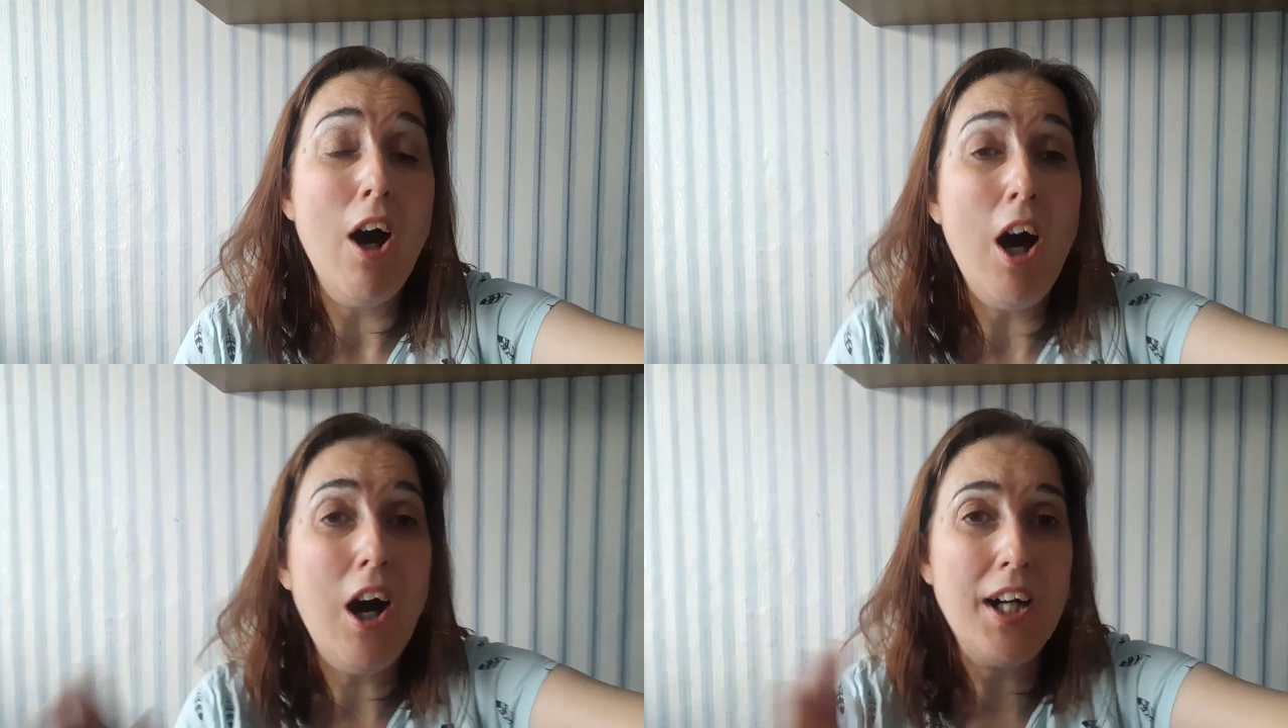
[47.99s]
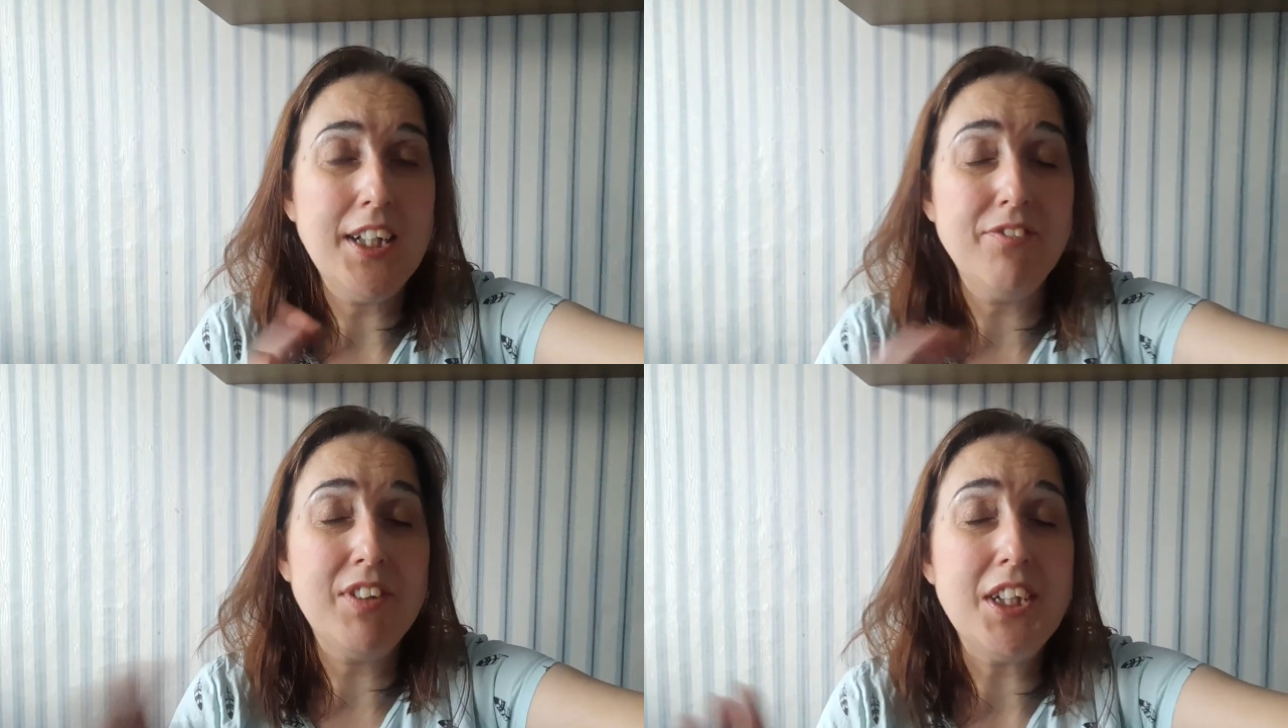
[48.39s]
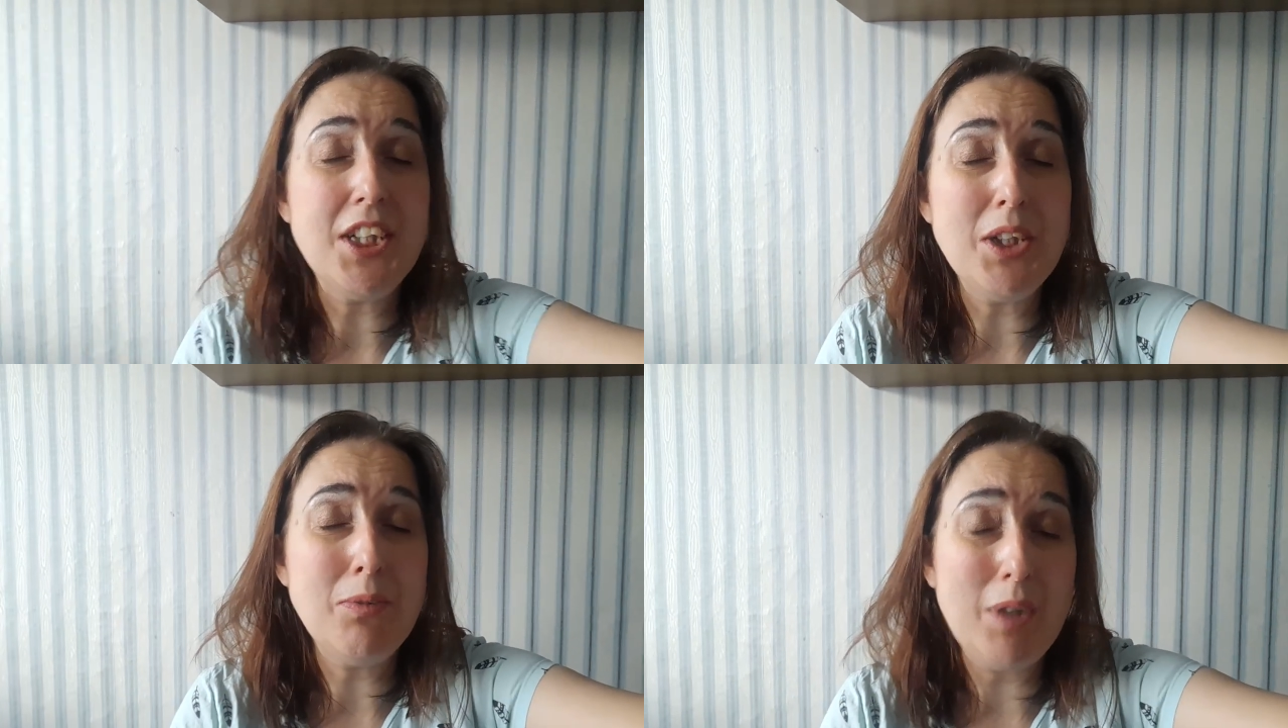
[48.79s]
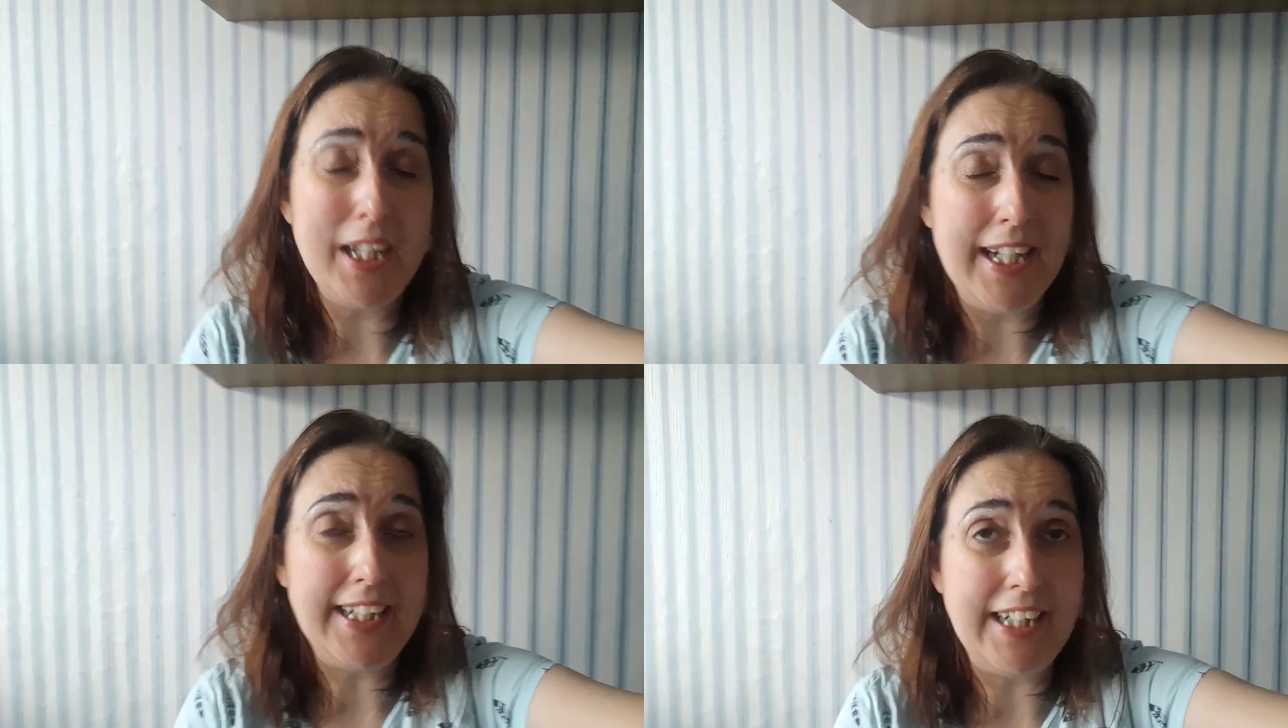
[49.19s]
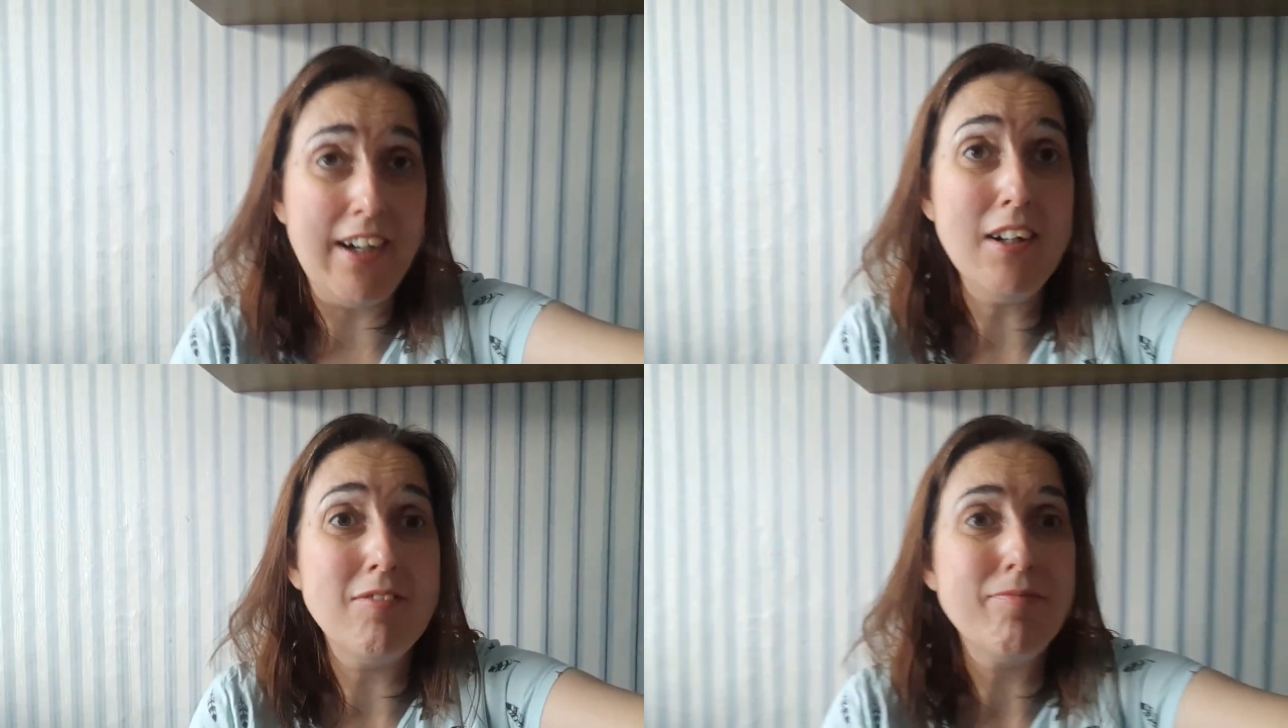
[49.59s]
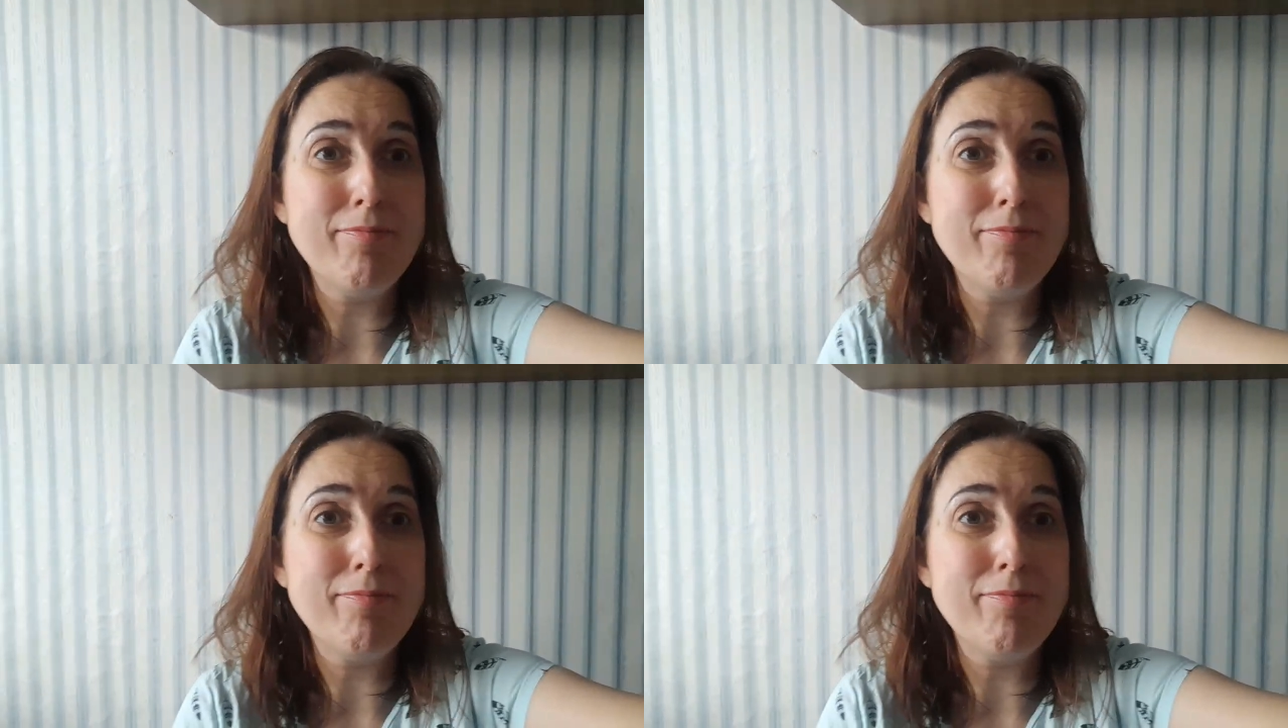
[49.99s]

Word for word: Hi if you're new here.